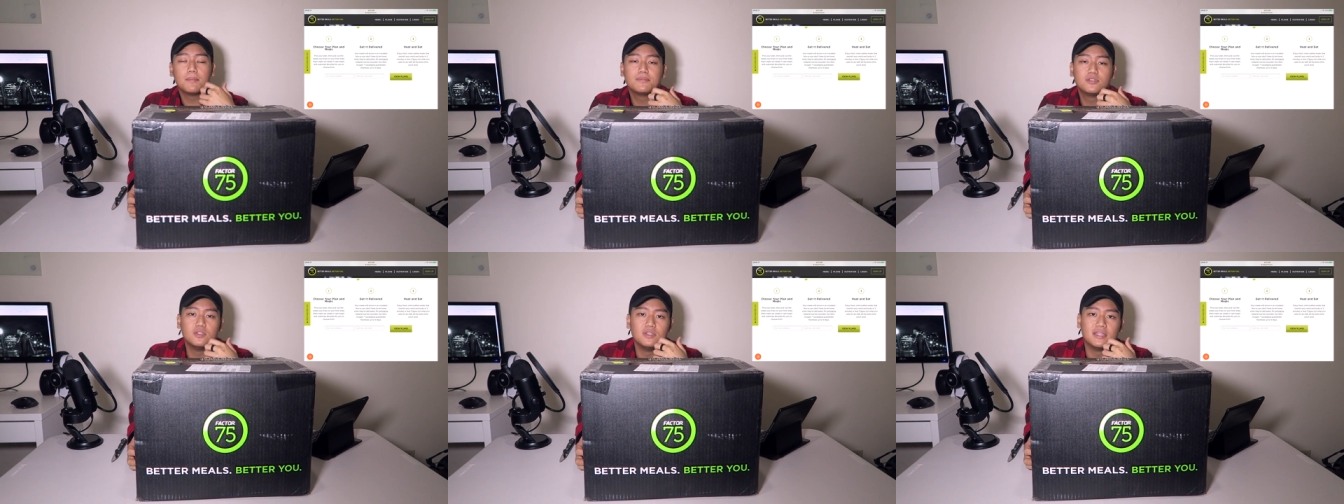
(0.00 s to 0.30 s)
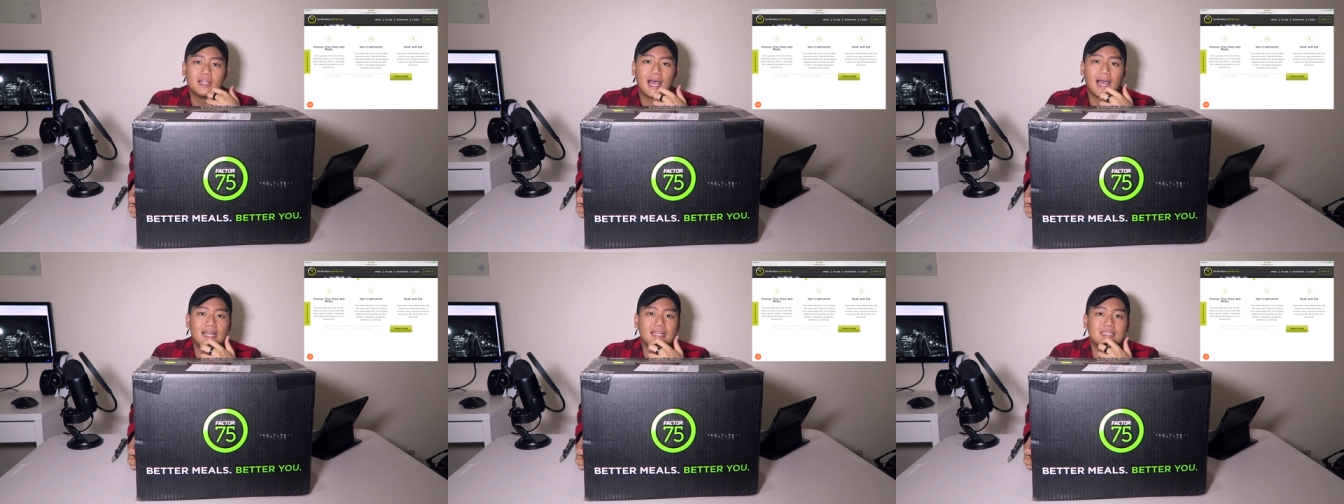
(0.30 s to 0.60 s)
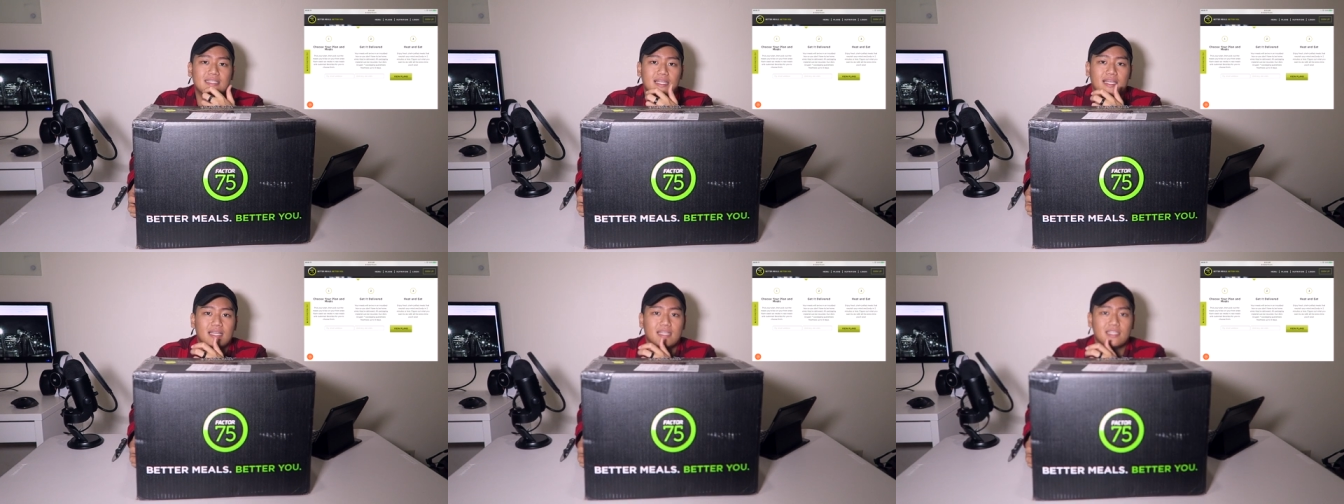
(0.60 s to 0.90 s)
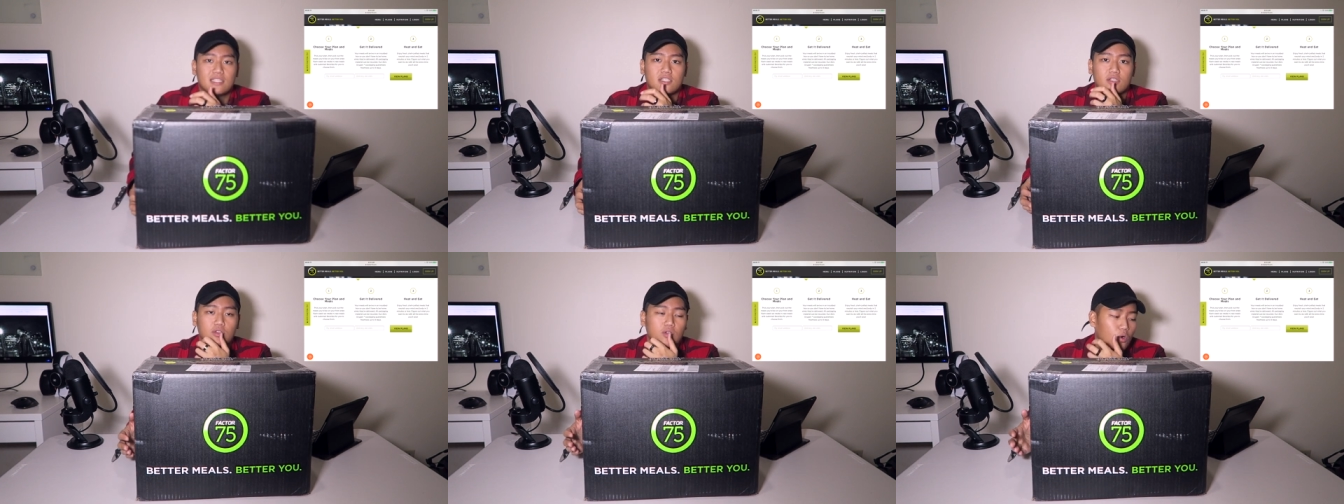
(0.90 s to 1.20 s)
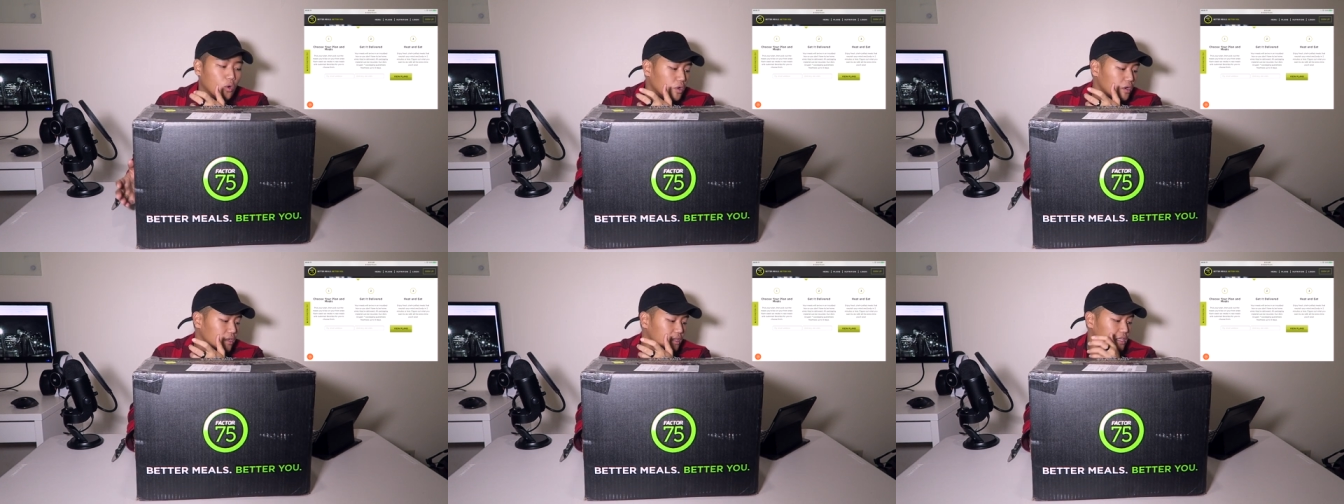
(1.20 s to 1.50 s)
up to 9 days. So
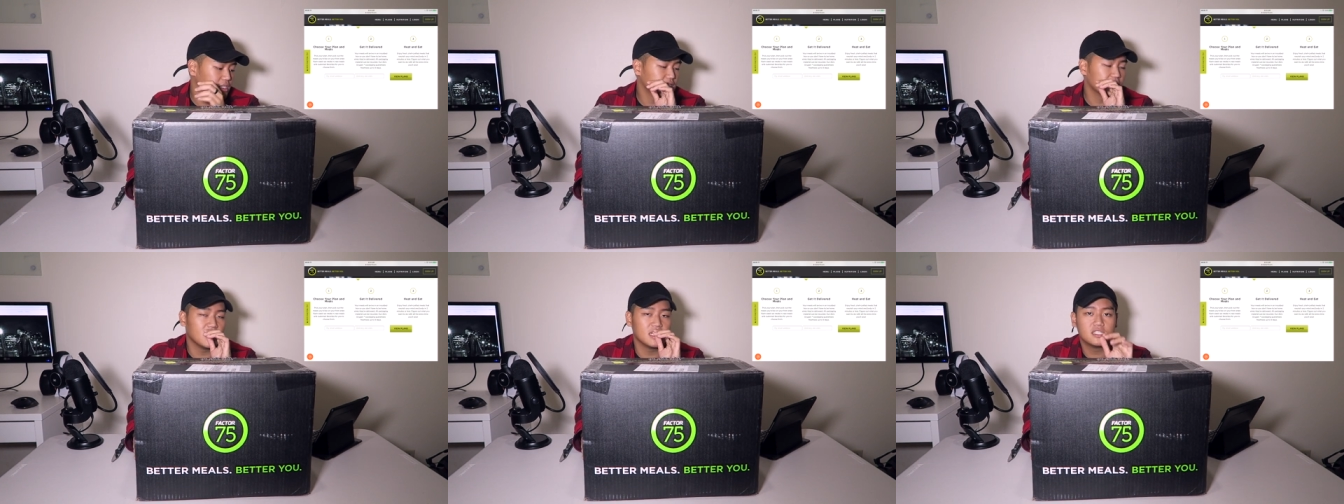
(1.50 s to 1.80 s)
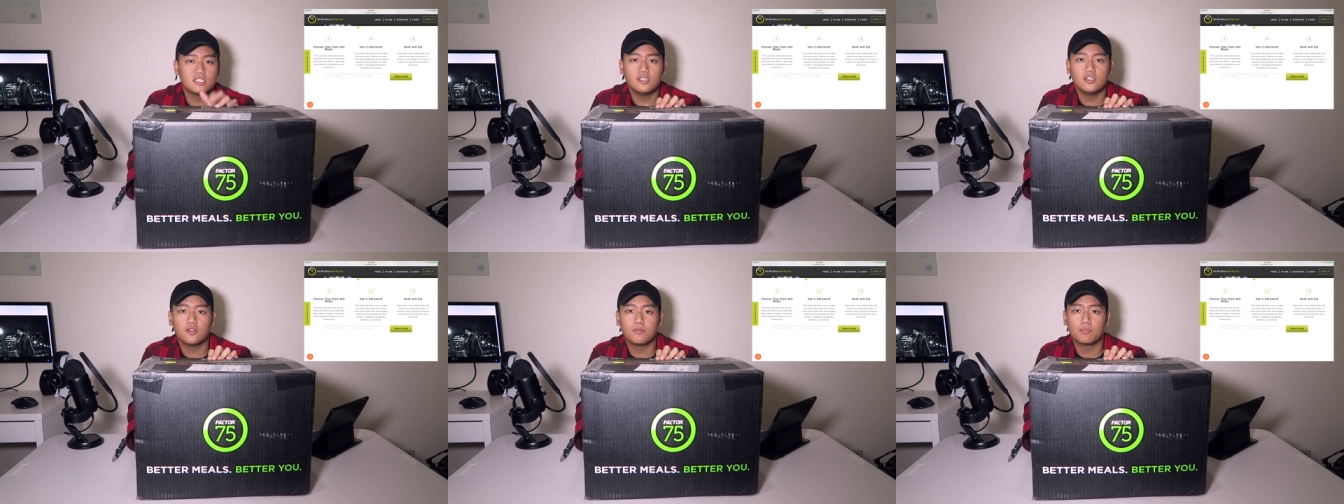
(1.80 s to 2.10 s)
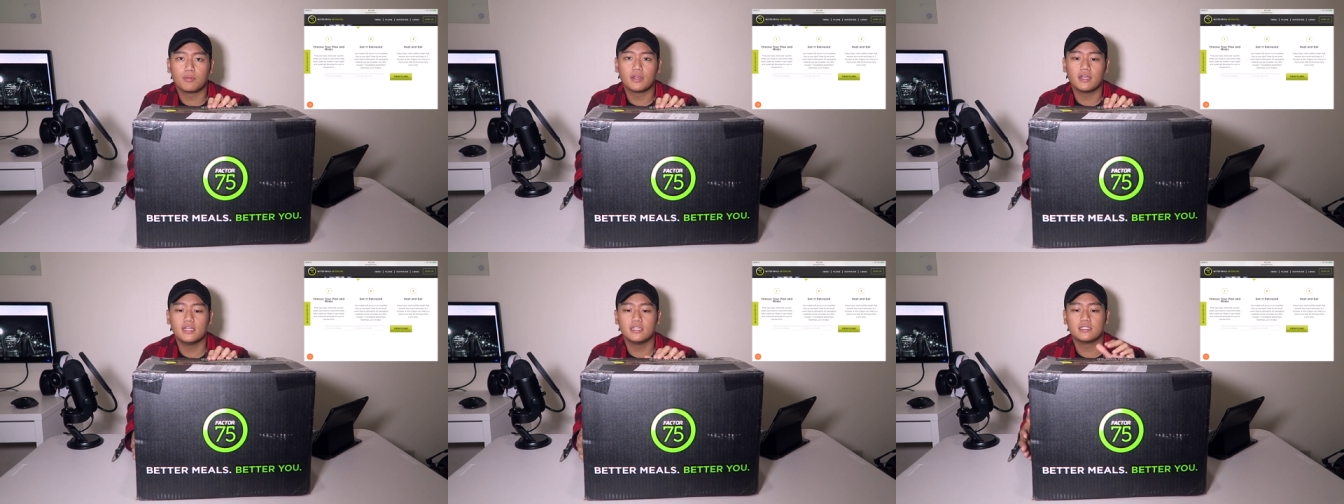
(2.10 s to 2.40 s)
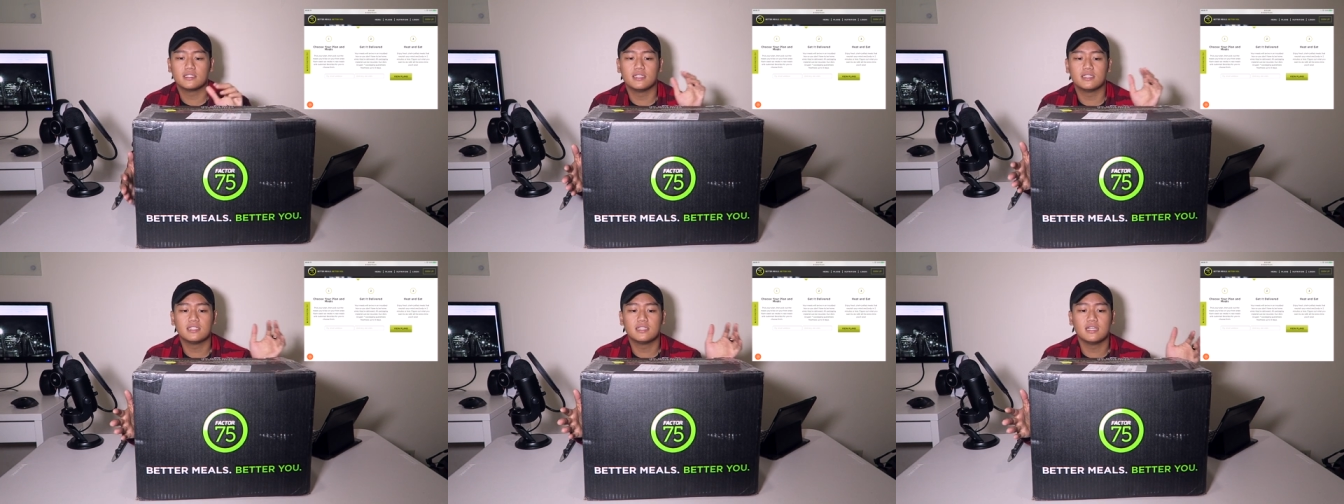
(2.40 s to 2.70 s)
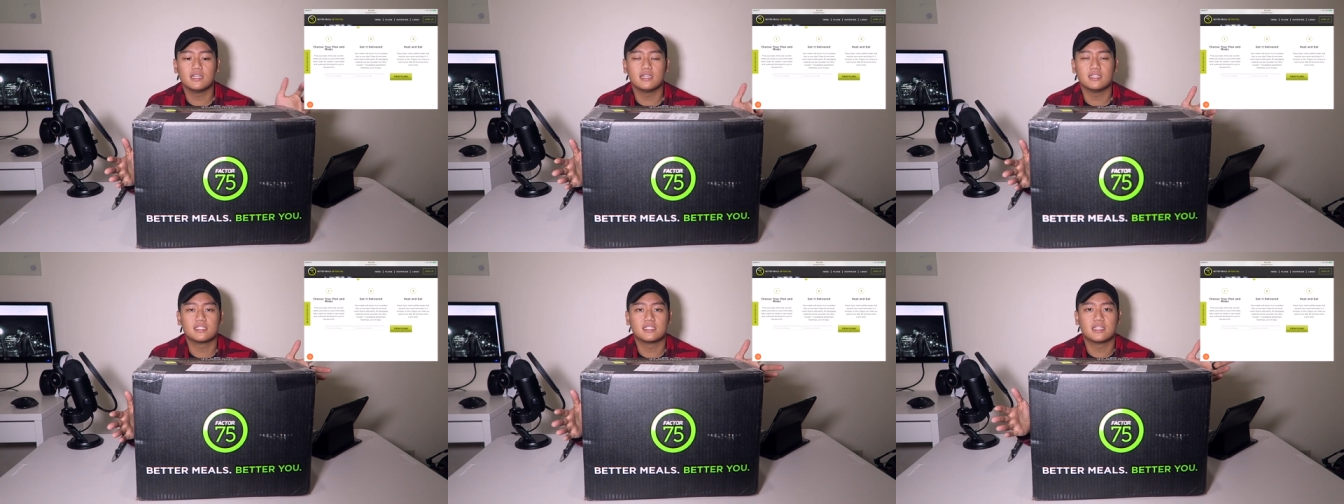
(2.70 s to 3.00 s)
you order this, gets to your place, this
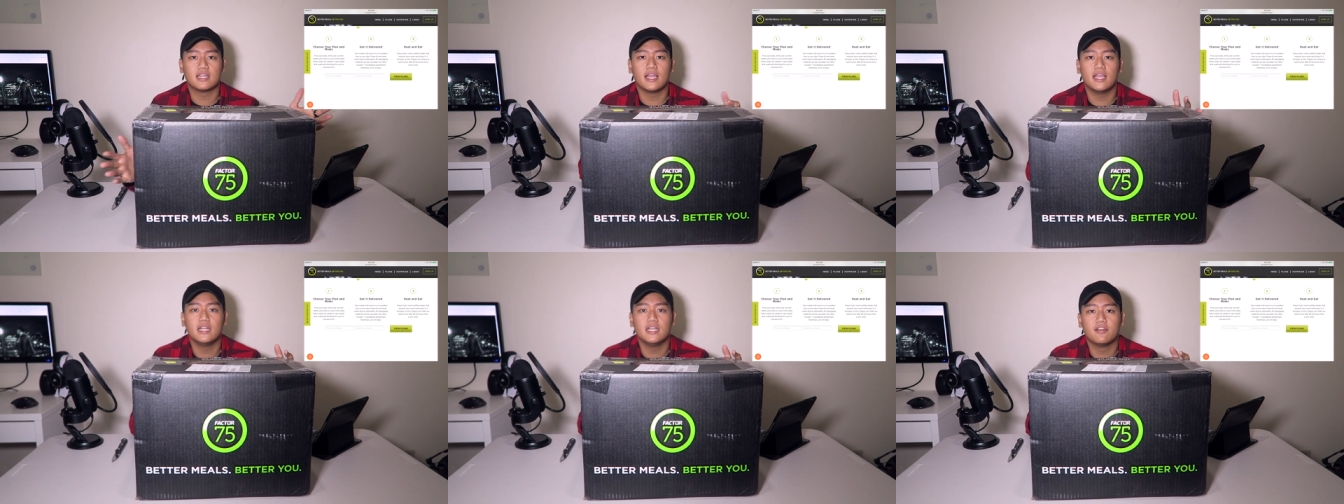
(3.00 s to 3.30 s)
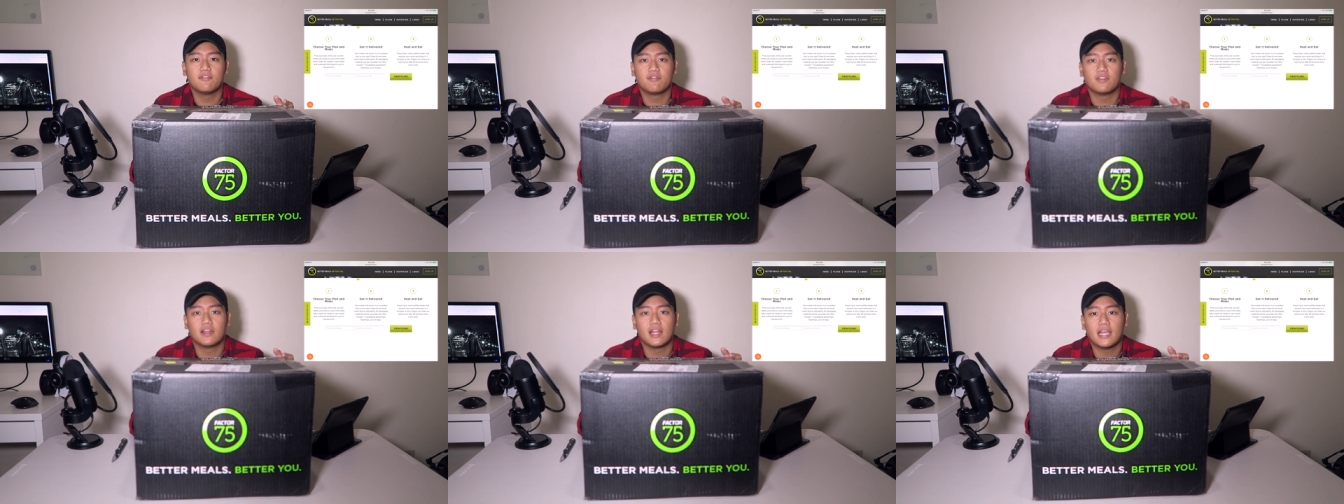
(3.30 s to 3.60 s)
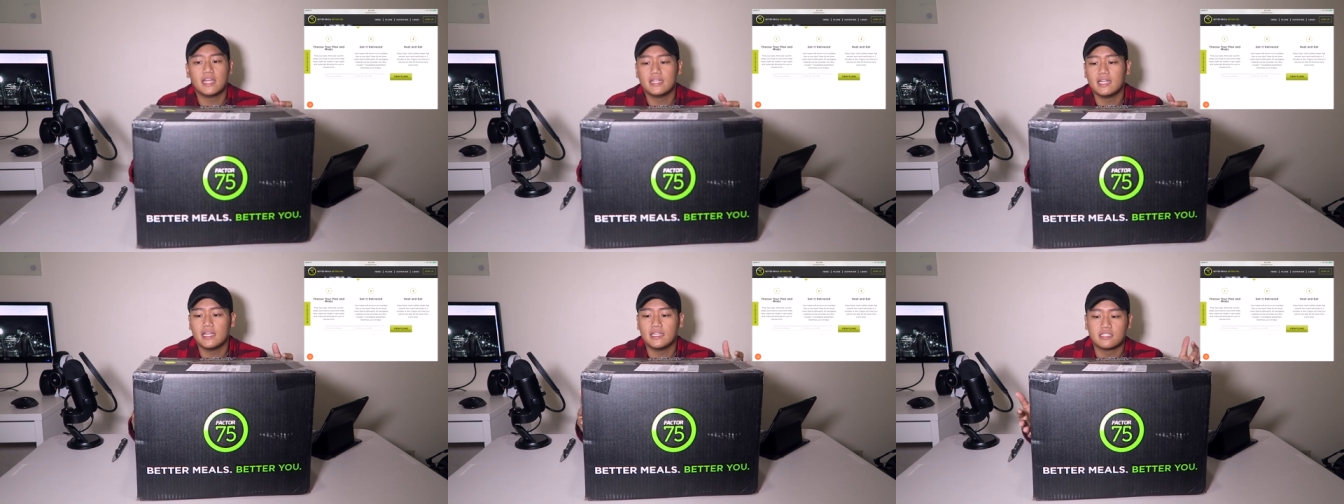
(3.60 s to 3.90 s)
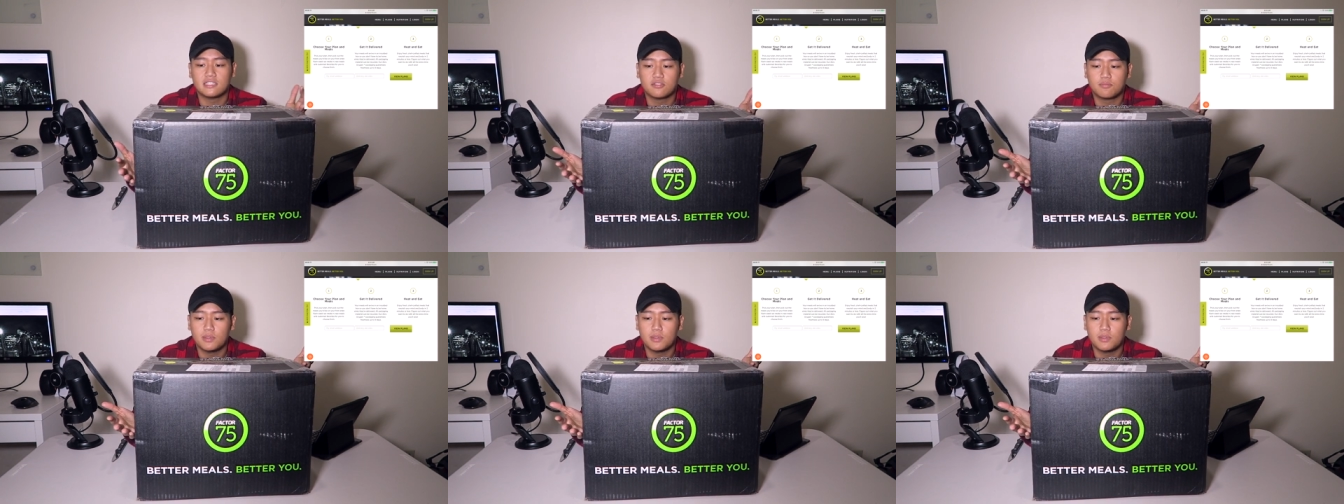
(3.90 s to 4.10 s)
thing can stay in here for 9 days.